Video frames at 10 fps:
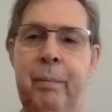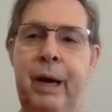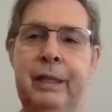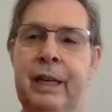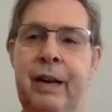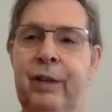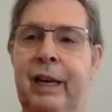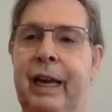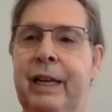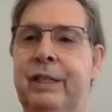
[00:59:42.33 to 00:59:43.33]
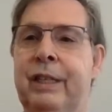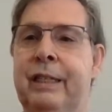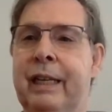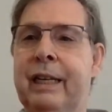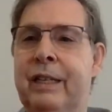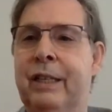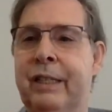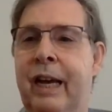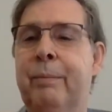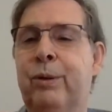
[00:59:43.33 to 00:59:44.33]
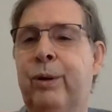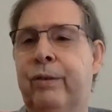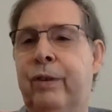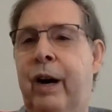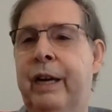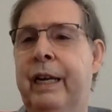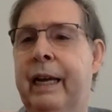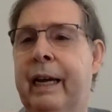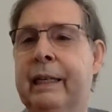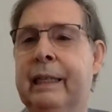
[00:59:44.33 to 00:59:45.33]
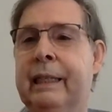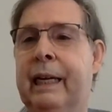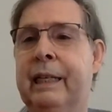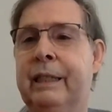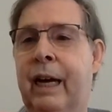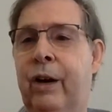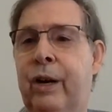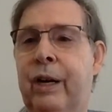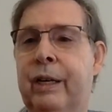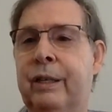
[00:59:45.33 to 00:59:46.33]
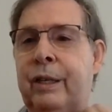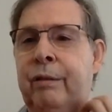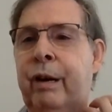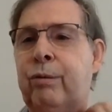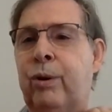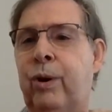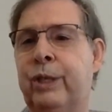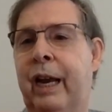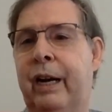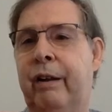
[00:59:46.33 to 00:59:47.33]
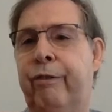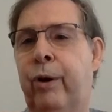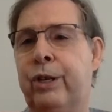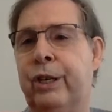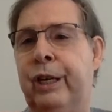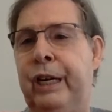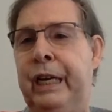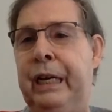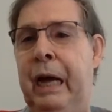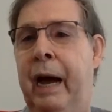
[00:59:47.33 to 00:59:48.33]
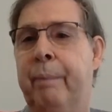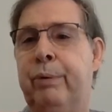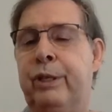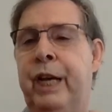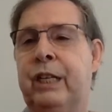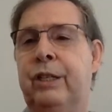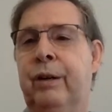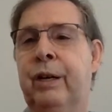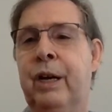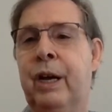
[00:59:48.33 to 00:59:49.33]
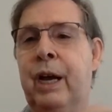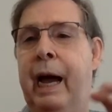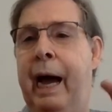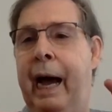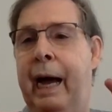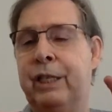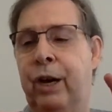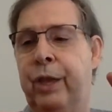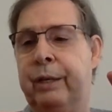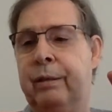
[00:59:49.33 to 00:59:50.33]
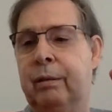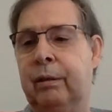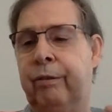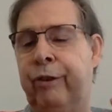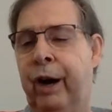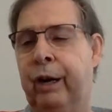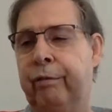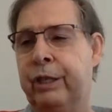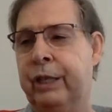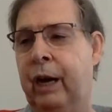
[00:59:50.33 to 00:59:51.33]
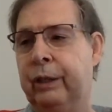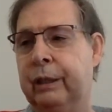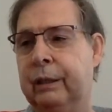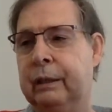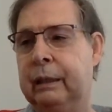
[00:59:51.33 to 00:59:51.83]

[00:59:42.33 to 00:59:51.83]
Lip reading: but nevertheless, it's the same sort of idea. And so the retrocausality, fortunately, protects you so that the final result